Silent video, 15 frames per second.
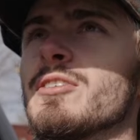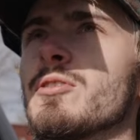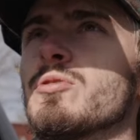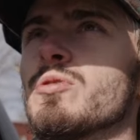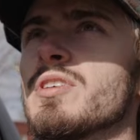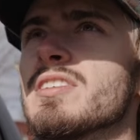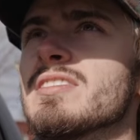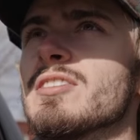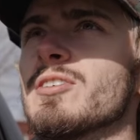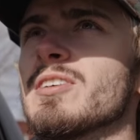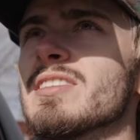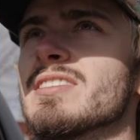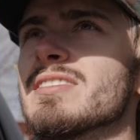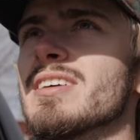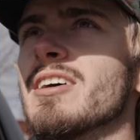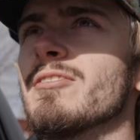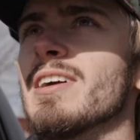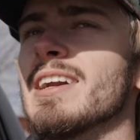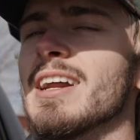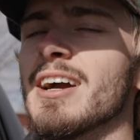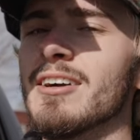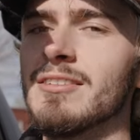look through this and look at the sun
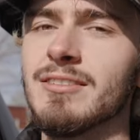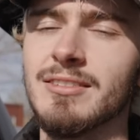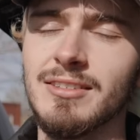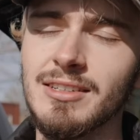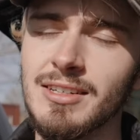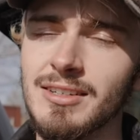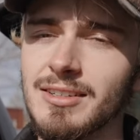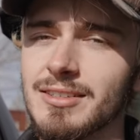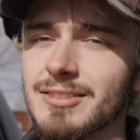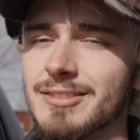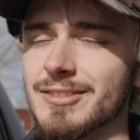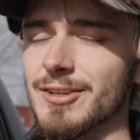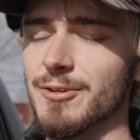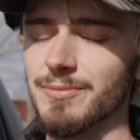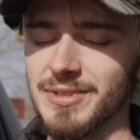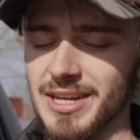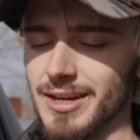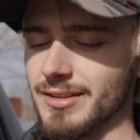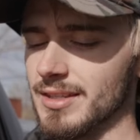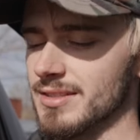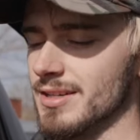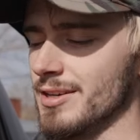right now. So
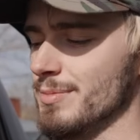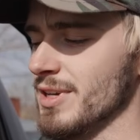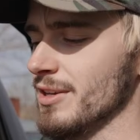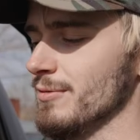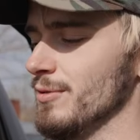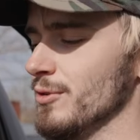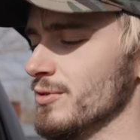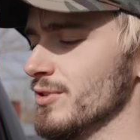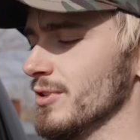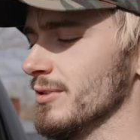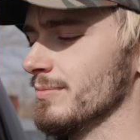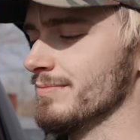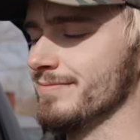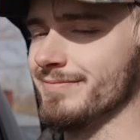yeah, that's how you make a filter.